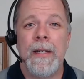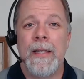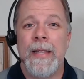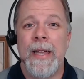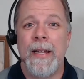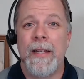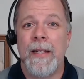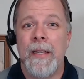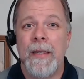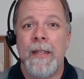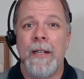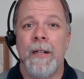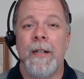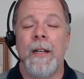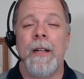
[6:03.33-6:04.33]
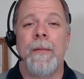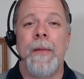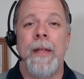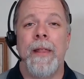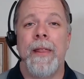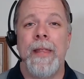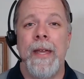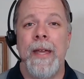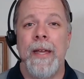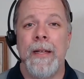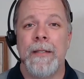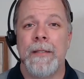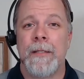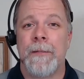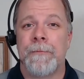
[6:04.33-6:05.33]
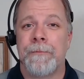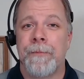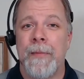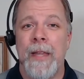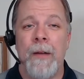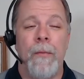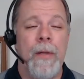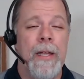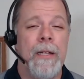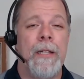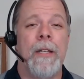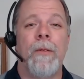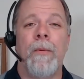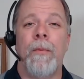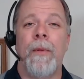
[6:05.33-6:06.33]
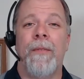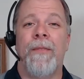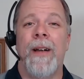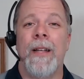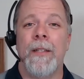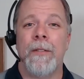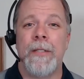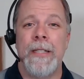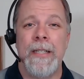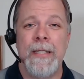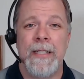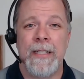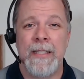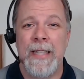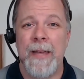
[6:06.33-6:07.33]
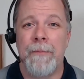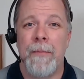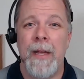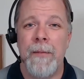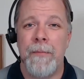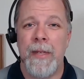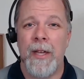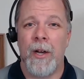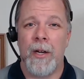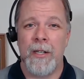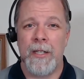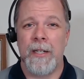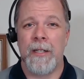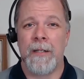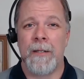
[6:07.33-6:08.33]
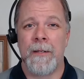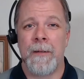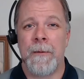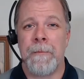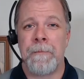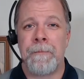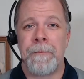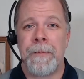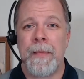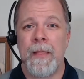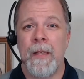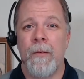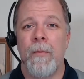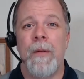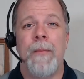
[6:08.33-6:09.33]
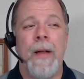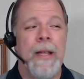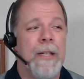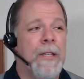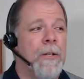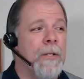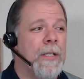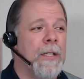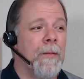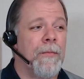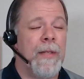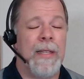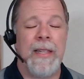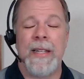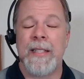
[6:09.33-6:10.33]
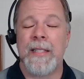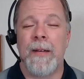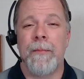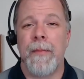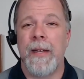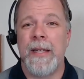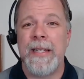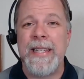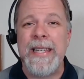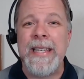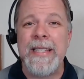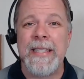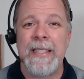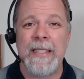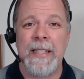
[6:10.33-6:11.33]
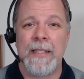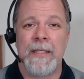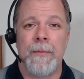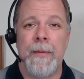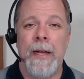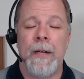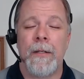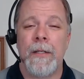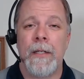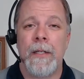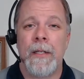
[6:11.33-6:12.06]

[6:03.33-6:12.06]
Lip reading: that there are going to be things that we do when we follow Jesus that might be hard. We might do something that somebody teases us about.